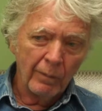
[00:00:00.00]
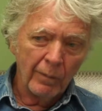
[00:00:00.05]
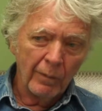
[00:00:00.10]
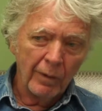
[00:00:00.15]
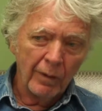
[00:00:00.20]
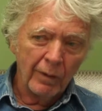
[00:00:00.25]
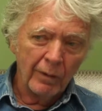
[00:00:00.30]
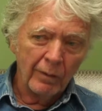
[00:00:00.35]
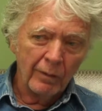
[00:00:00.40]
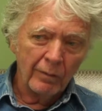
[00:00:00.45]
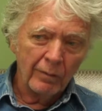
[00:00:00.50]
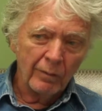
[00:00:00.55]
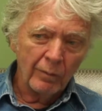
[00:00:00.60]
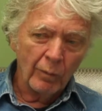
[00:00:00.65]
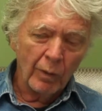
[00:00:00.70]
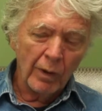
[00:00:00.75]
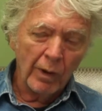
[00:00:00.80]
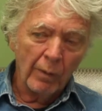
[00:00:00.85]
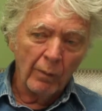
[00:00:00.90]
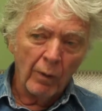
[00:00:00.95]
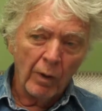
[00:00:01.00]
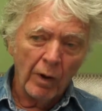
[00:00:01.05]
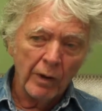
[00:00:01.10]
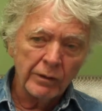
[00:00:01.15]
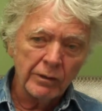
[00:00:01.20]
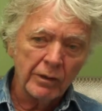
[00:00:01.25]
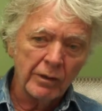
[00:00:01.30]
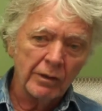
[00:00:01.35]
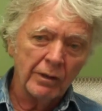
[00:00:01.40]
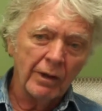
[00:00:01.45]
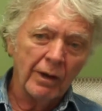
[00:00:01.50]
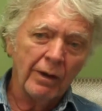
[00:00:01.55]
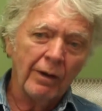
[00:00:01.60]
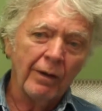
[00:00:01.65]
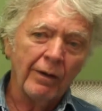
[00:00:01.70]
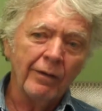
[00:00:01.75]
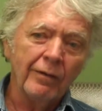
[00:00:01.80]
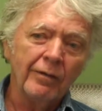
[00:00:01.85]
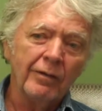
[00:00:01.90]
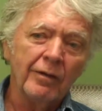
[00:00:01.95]
and when I watch it now,
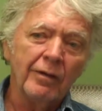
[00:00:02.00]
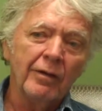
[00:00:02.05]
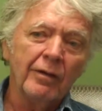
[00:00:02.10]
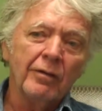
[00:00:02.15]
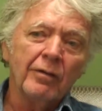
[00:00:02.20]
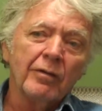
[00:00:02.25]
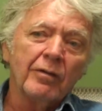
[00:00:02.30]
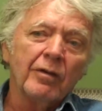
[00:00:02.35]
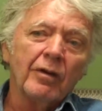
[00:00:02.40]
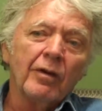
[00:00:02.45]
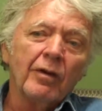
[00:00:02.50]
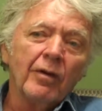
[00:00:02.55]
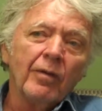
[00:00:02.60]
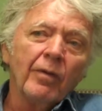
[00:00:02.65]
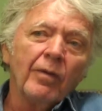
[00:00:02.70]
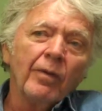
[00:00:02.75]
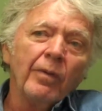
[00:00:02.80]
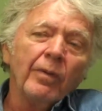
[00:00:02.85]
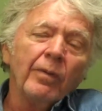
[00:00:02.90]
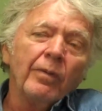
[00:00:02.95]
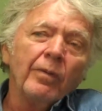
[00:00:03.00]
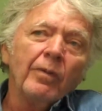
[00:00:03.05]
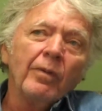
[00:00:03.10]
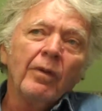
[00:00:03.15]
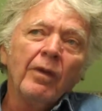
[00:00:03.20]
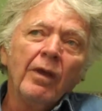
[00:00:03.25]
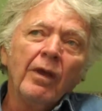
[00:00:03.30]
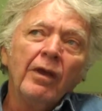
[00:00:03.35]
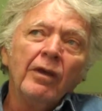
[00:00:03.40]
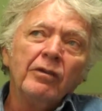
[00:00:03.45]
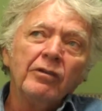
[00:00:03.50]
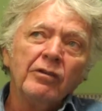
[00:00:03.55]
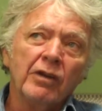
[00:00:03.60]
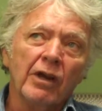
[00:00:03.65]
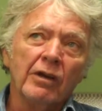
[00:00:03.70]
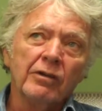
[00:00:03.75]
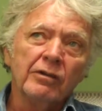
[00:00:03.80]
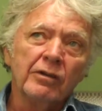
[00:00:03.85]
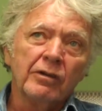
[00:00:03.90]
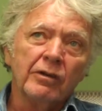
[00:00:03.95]
I see certain
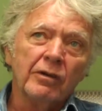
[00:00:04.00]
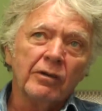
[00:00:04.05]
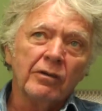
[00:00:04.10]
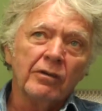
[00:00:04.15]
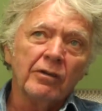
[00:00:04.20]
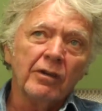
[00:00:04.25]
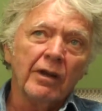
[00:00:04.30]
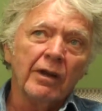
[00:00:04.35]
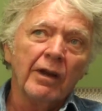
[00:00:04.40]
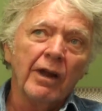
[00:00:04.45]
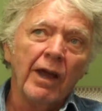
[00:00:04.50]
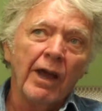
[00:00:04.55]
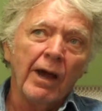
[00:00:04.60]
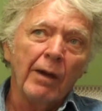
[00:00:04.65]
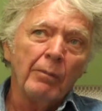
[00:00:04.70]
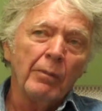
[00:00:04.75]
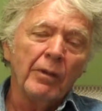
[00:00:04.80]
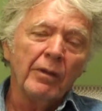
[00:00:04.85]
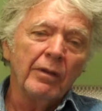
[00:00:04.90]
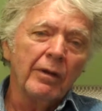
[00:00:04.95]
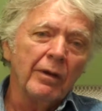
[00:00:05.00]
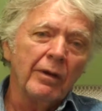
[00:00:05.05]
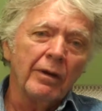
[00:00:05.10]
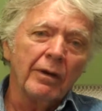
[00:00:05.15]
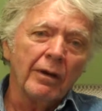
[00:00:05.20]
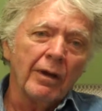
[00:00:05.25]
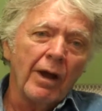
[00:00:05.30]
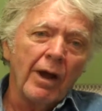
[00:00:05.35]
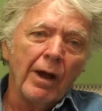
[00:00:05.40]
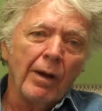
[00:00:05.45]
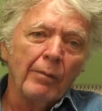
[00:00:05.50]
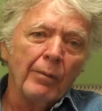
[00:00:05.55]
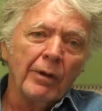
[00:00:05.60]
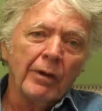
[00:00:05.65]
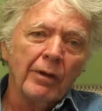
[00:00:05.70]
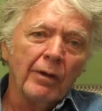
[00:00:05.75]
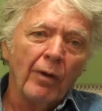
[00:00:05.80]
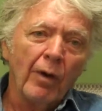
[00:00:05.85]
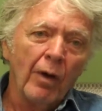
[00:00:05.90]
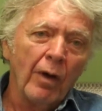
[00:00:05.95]
gestures that happen that are common
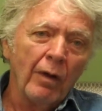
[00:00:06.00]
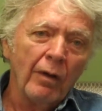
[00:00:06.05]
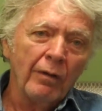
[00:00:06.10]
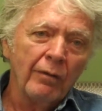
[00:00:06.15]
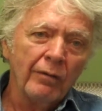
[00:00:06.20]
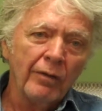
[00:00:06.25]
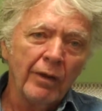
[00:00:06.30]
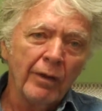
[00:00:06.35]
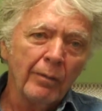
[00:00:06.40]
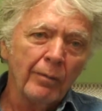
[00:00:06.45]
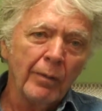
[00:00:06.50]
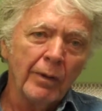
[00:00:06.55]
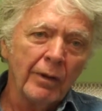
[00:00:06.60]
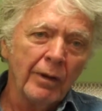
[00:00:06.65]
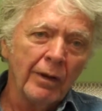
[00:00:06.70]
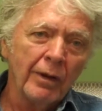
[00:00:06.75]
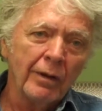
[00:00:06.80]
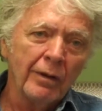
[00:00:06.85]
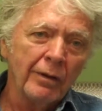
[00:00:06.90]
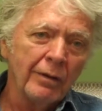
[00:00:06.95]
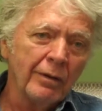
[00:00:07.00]
to all of them, and then